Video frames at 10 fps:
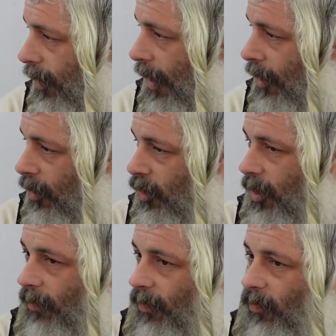and
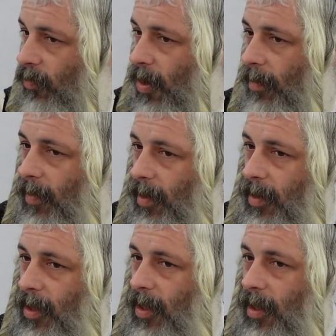achieved from
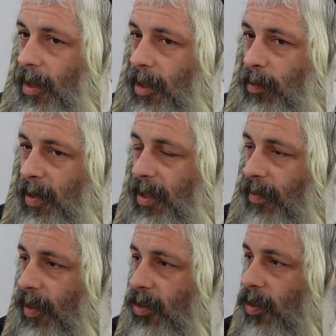the
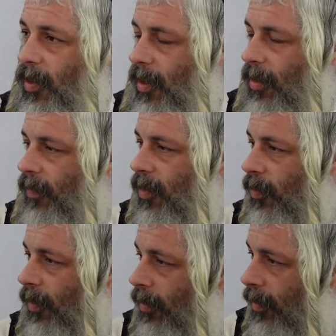specific to the individual.